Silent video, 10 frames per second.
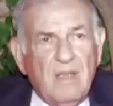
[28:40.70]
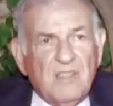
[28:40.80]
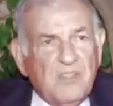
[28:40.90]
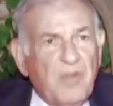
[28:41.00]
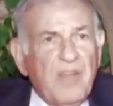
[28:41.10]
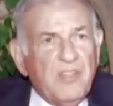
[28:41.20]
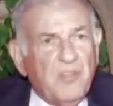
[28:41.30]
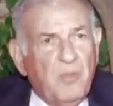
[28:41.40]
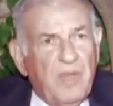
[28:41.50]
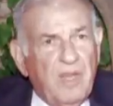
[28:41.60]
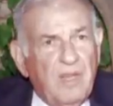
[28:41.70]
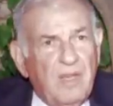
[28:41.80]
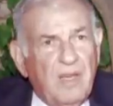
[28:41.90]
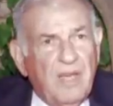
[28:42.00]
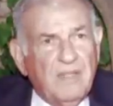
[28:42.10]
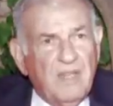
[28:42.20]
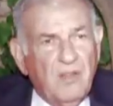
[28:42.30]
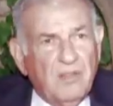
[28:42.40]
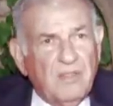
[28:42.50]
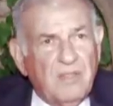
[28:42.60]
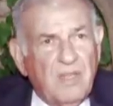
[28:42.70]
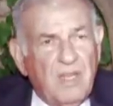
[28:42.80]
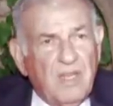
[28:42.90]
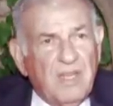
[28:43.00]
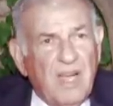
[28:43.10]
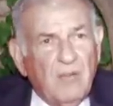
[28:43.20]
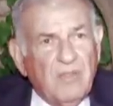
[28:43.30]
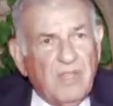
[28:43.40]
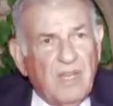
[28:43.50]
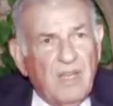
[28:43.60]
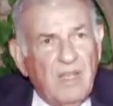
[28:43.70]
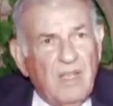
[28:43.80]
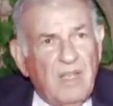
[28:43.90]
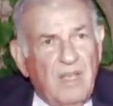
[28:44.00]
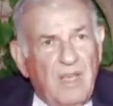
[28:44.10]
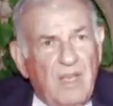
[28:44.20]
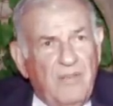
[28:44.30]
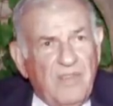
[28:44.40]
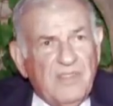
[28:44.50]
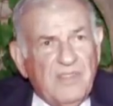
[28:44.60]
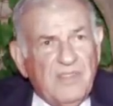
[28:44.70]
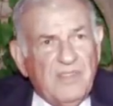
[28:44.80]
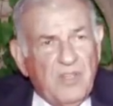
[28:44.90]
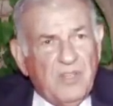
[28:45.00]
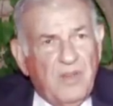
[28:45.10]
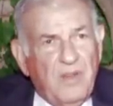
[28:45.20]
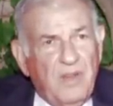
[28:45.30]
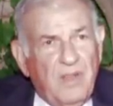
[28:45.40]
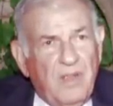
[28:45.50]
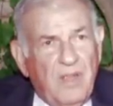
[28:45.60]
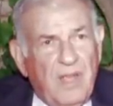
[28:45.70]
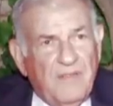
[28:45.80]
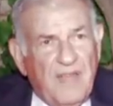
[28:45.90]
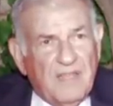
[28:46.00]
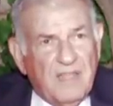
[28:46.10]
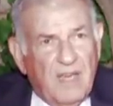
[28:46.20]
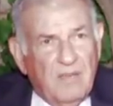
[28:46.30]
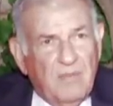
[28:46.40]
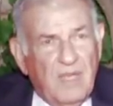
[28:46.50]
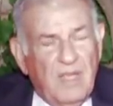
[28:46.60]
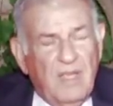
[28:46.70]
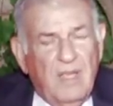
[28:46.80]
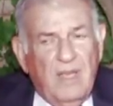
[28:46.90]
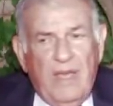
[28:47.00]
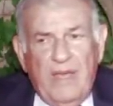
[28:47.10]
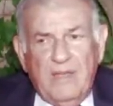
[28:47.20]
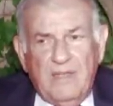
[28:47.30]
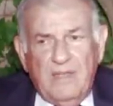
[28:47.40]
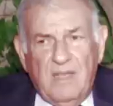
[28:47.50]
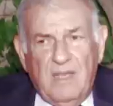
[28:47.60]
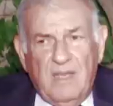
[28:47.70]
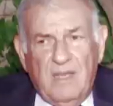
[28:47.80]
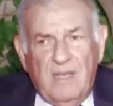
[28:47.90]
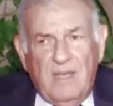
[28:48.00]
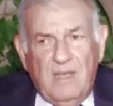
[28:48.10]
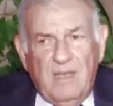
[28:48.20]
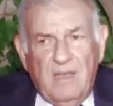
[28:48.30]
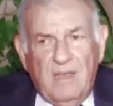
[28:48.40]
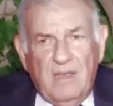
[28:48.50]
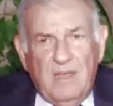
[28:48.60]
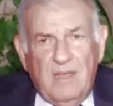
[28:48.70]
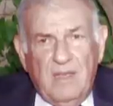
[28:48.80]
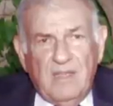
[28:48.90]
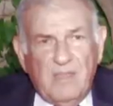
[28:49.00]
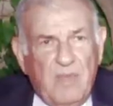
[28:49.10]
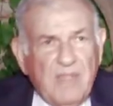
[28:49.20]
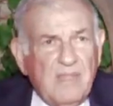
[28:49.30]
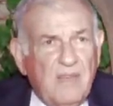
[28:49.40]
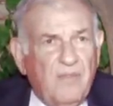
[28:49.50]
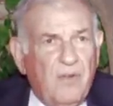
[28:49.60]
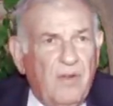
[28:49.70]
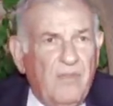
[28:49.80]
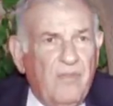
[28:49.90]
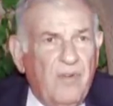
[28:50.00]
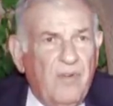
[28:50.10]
strange to me. I did not encounter this situation at that time. And it's amazing for